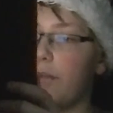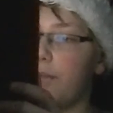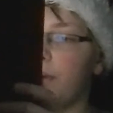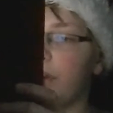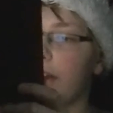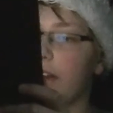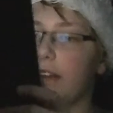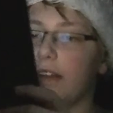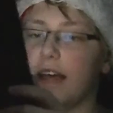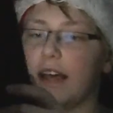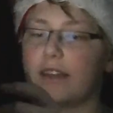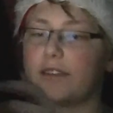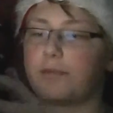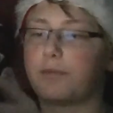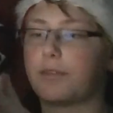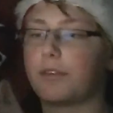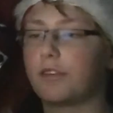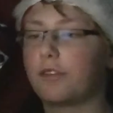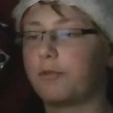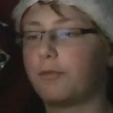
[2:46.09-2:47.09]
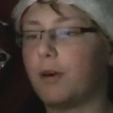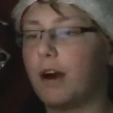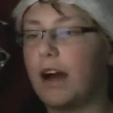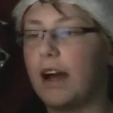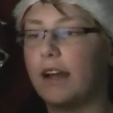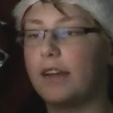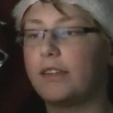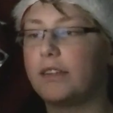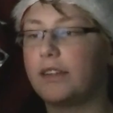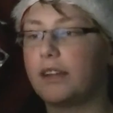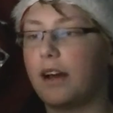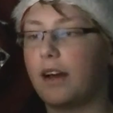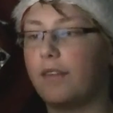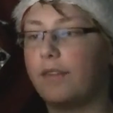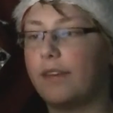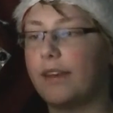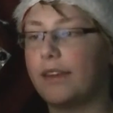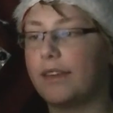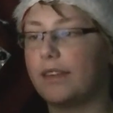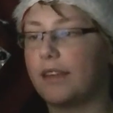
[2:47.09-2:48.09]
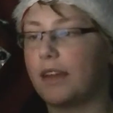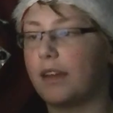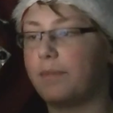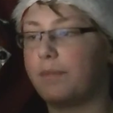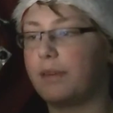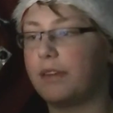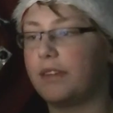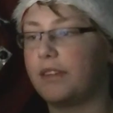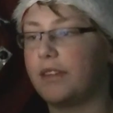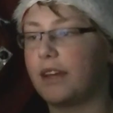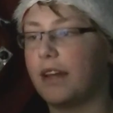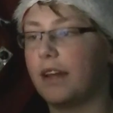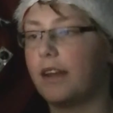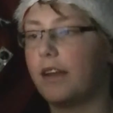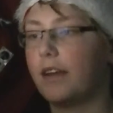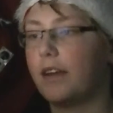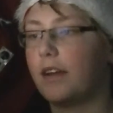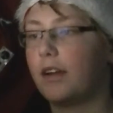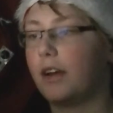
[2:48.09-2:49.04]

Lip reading: But in the last word of the wise, of these let it be said,